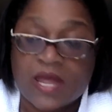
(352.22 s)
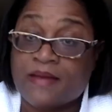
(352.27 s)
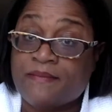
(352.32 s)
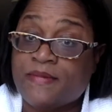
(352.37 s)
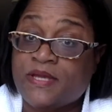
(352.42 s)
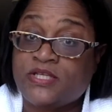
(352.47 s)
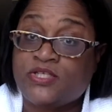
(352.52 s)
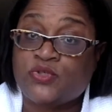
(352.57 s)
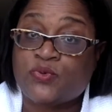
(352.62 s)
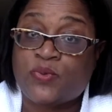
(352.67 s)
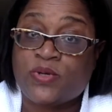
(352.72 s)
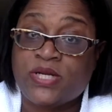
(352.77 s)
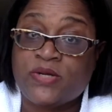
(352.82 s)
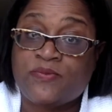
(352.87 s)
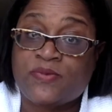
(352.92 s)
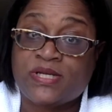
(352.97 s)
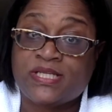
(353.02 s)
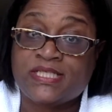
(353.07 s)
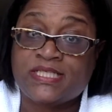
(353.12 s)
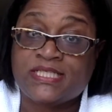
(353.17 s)
made
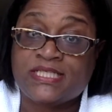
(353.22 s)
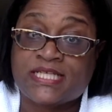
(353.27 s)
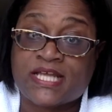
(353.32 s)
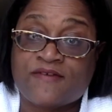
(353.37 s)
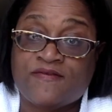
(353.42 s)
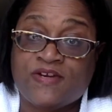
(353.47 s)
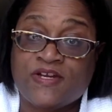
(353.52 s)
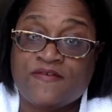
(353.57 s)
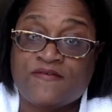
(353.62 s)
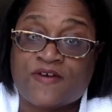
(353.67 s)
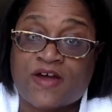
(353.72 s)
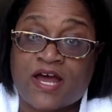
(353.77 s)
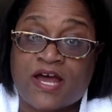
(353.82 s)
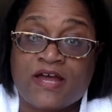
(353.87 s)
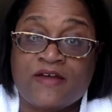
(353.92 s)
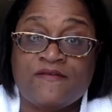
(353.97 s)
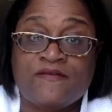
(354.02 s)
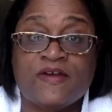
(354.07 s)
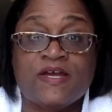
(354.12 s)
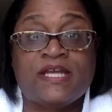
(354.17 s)

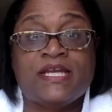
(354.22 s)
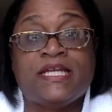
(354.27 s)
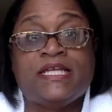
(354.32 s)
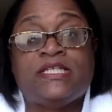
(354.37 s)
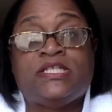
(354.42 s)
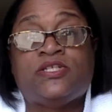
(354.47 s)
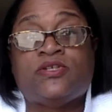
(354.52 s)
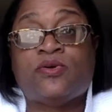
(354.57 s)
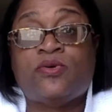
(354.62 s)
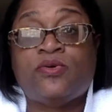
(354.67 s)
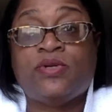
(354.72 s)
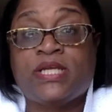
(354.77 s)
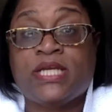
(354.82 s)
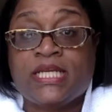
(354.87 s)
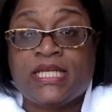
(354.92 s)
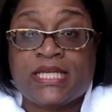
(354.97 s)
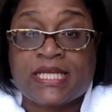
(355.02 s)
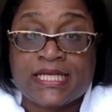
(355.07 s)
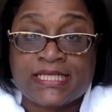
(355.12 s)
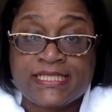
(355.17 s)
$21.75, and it sold
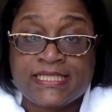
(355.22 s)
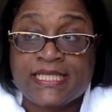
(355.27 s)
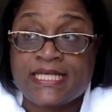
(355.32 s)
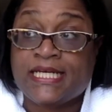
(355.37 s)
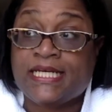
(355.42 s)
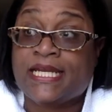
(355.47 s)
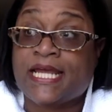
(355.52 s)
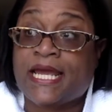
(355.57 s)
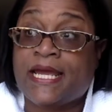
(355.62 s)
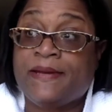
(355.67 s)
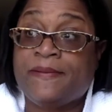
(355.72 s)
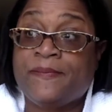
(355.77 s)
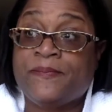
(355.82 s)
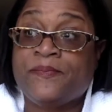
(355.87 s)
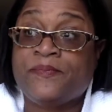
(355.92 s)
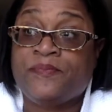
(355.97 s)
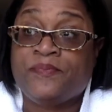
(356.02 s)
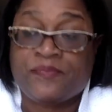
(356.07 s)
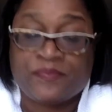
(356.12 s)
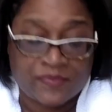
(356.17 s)
in less than a day.
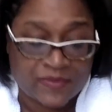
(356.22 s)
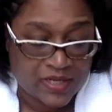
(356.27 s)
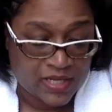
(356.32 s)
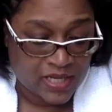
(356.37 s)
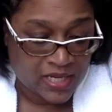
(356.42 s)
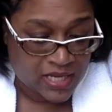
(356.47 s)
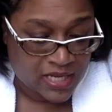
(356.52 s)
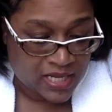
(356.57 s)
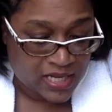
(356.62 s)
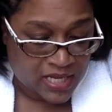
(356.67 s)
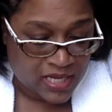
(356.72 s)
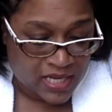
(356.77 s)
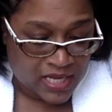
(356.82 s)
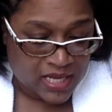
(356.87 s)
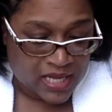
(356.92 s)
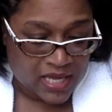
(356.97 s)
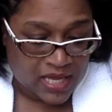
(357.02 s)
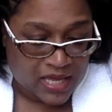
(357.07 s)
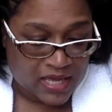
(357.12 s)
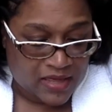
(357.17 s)

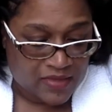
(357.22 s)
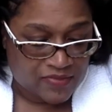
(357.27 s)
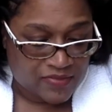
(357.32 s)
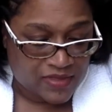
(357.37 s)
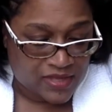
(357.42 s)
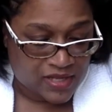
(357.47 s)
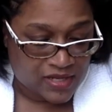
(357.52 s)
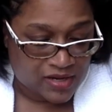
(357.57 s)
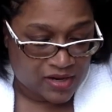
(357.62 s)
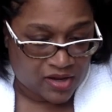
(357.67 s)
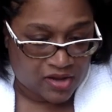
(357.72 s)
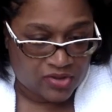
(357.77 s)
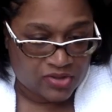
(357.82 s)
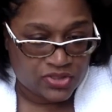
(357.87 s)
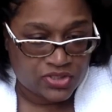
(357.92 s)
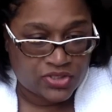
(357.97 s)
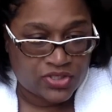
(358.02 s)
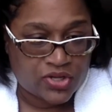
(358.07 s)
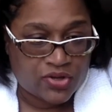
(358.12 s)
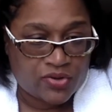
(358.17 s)
And then
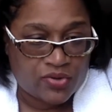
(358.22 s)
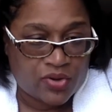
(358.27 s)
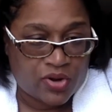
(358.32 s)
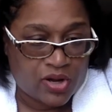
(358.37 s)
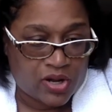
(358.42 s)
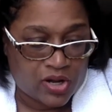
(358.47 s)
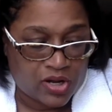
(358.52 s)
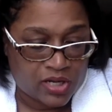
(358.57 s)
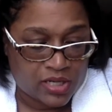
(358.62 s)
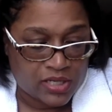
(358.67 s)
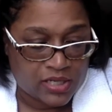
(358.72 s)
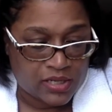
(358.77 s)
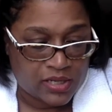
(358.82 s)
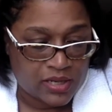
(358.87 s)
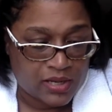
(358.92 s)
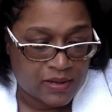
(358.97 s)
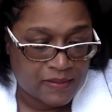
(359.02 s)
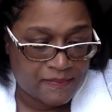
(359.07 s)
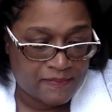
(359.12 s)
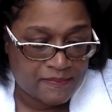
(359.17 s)
also on
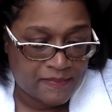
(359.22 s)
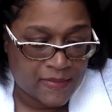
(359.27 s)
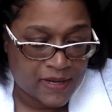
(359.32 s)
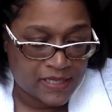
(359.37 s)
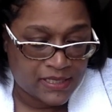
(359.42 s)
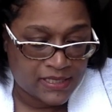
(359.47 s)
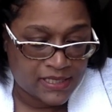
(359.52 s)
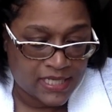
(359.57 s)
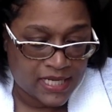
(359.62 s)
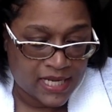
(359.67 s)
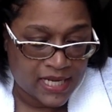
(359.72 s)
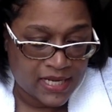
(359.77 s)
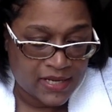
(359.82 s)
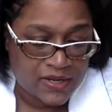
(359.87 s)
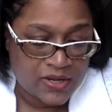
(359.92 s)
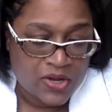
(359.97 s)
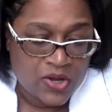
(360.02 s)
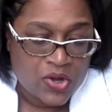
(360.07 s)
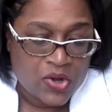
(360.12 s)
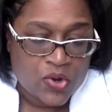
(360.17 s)
Monday
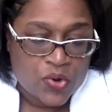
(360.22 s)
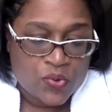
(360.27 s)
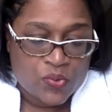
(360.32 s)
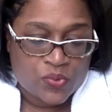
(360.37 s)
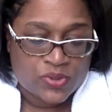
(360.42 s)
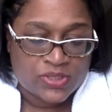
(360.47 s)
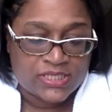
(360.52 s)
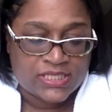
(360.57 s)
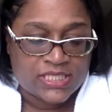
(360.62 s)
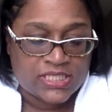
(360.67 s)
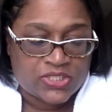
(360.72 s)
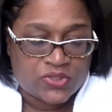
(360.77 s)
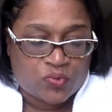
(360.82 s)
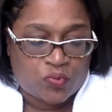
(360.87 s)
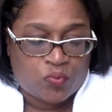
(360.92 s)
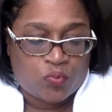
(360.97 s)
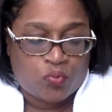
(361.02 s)
was this